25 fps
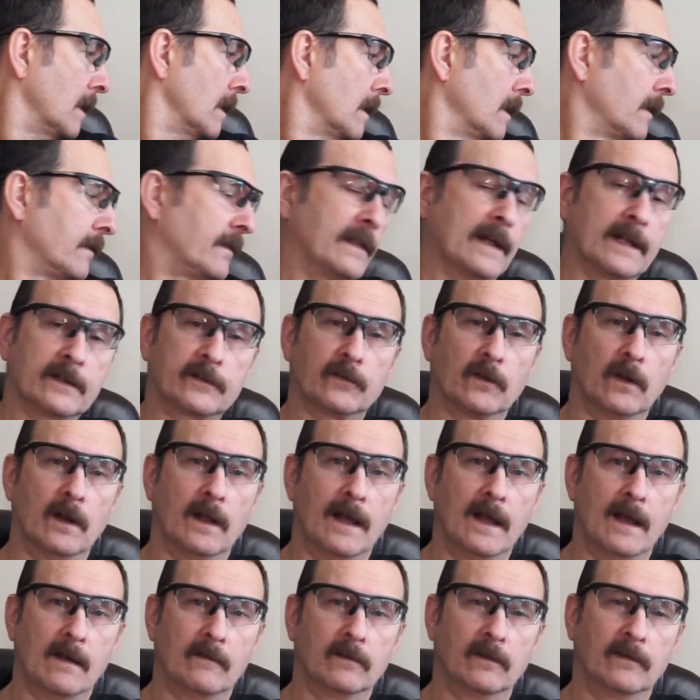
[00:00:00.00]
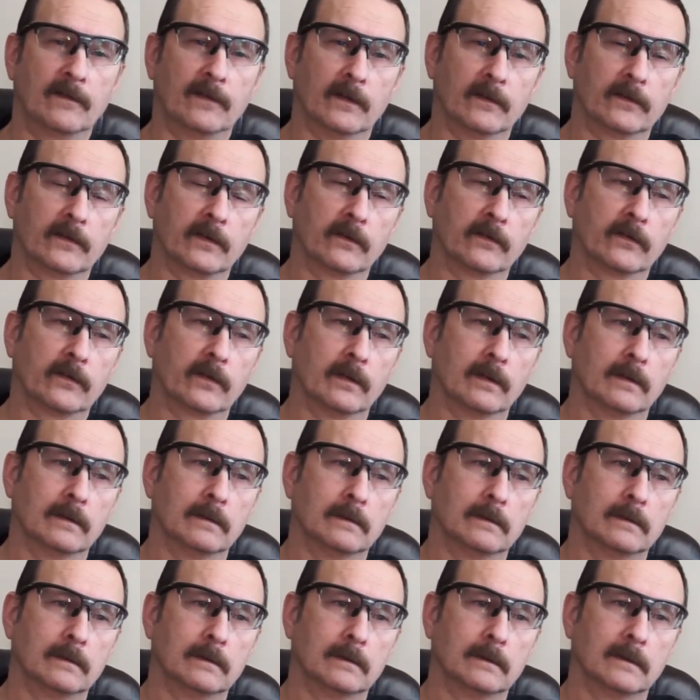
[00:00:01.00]
That's all I have on filters.
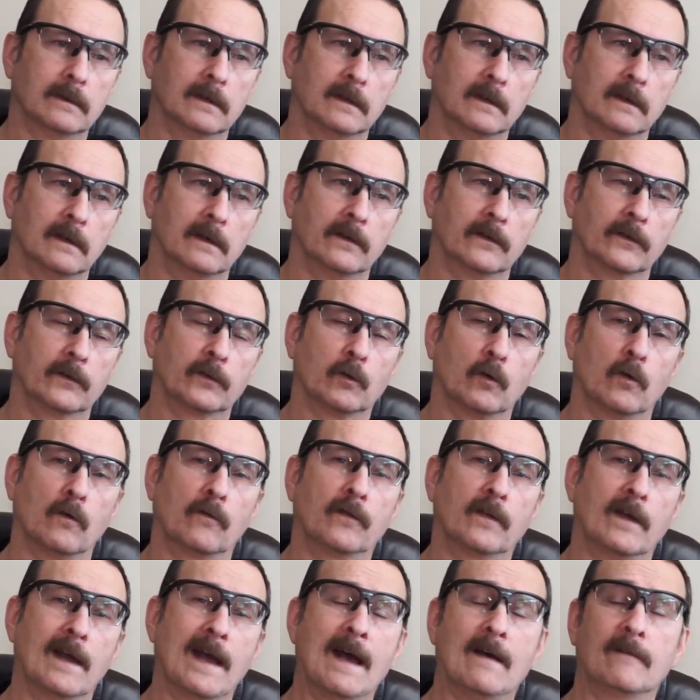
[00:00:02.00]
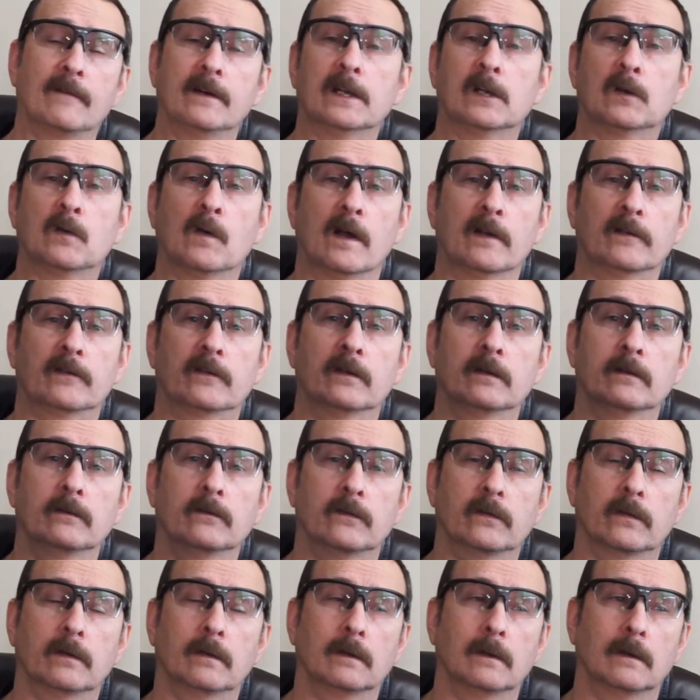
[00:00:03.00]
So if you have any
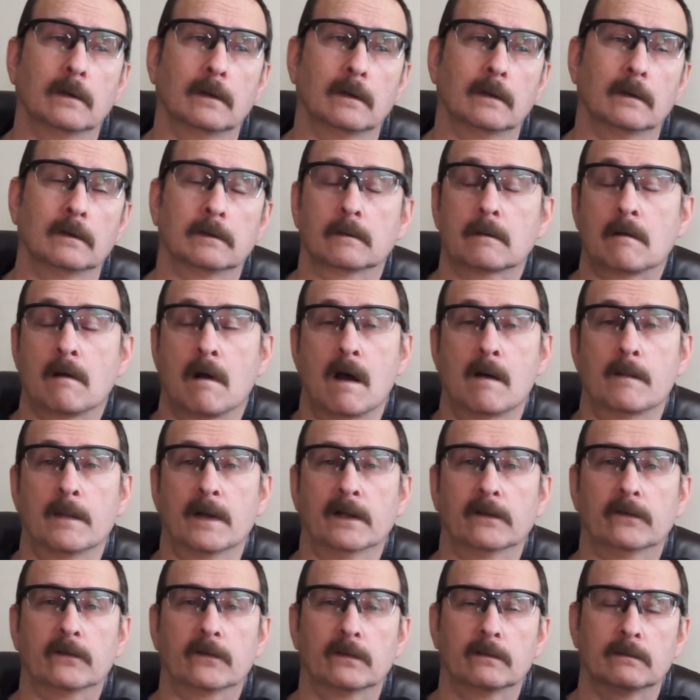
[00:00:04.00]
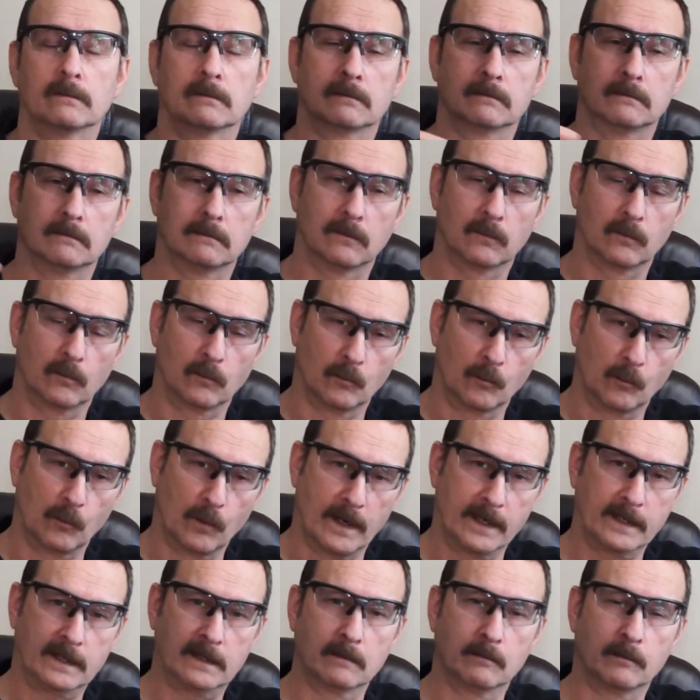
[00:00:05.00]
questions, comments,
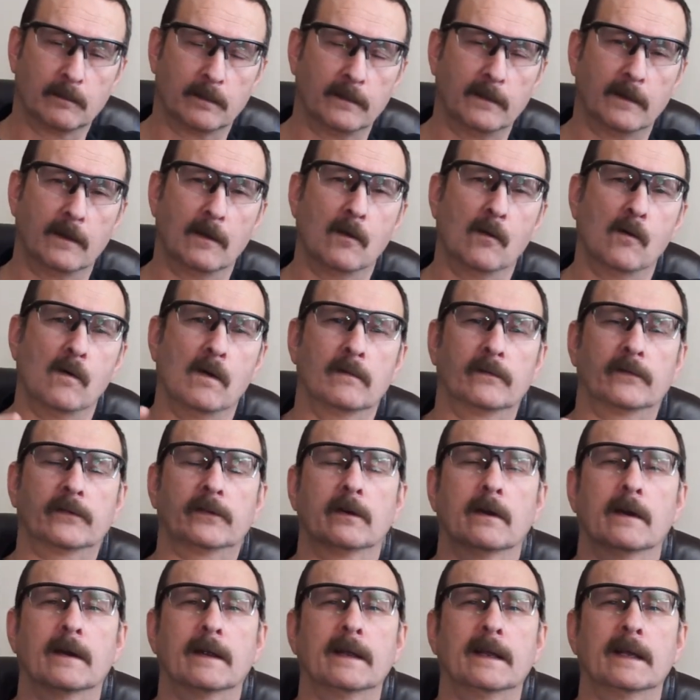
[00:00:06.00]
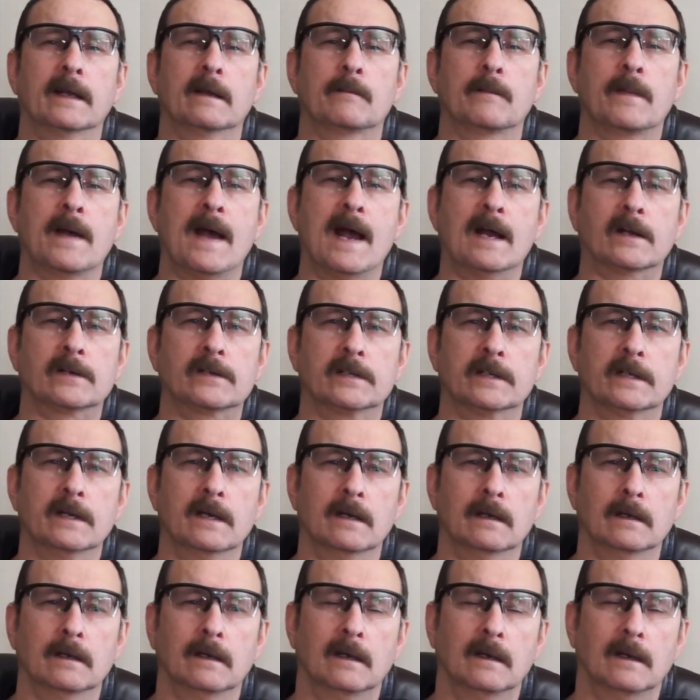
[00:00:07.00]
write them below. I'm sure I can get back to
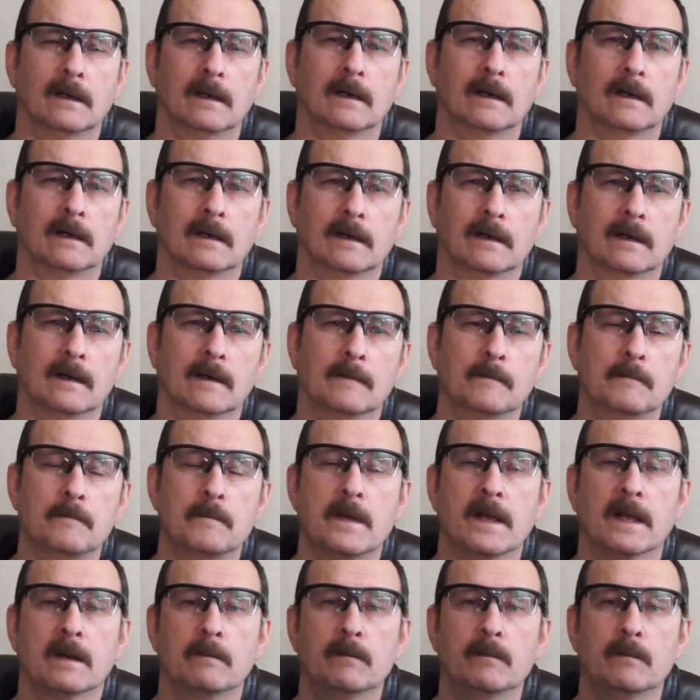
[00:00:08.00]
you. And